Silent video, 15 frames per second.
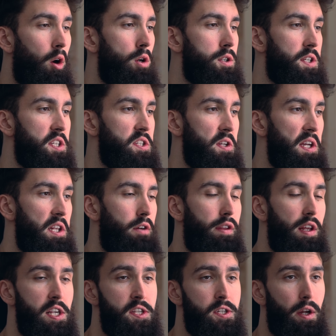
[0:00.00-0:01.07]
all 16 of
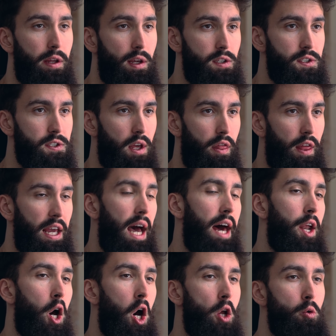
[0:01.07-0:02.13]
these studies, they
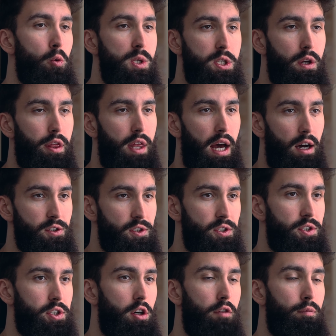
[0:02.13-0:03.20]
had hundreds of
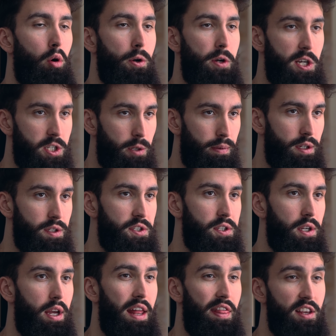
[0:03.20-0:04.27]
thousands of
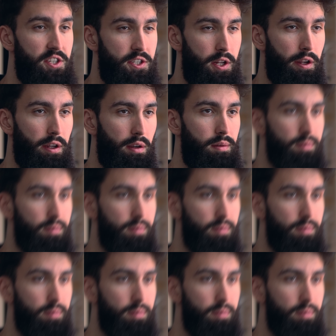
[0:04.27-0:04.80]
participants in this study.